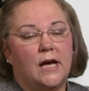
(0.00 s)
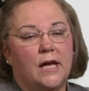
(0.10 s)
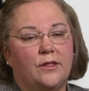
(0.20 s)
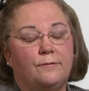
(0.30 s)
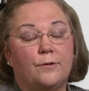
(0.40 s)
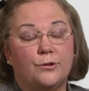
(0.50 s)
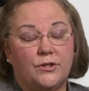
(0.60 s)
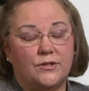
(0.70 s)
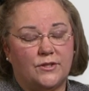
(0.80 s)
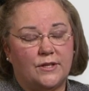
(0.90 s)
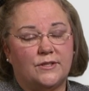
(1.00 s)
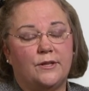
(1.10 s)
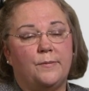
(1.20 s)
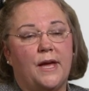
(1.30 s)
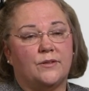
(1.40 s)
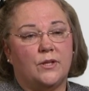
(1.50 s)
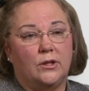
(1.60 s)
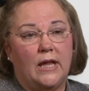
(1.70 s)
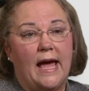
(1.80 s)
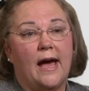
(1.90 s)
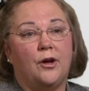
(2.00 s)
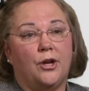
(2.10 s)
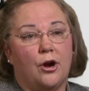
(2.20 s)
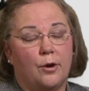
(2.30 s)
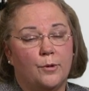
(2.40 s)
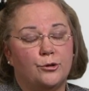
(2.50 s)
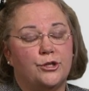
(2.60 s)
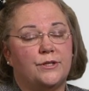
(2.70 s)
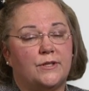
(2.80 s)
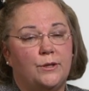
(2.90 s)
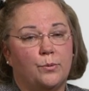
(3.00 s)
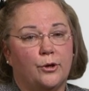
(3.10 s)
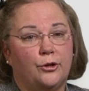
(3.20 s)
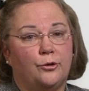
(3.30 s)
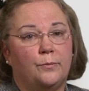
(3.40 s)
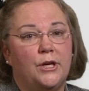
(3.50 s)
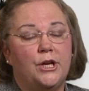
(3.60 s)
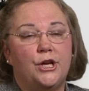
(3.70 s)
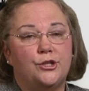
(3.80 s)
the Versus system has allowed our emergency room